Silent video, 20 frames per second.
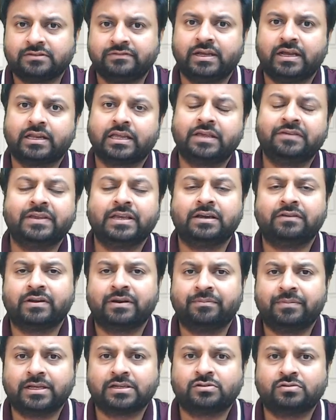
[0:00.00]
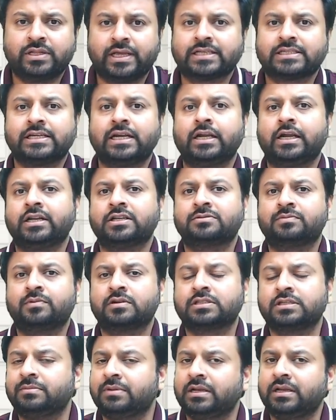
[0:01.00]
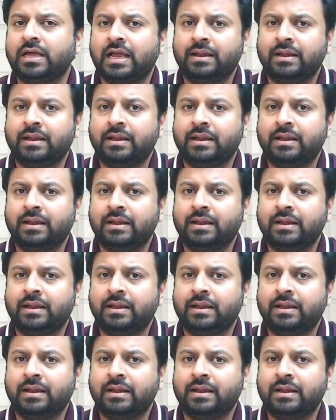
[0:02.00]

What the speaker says: We are giving our best to the extent it is possible.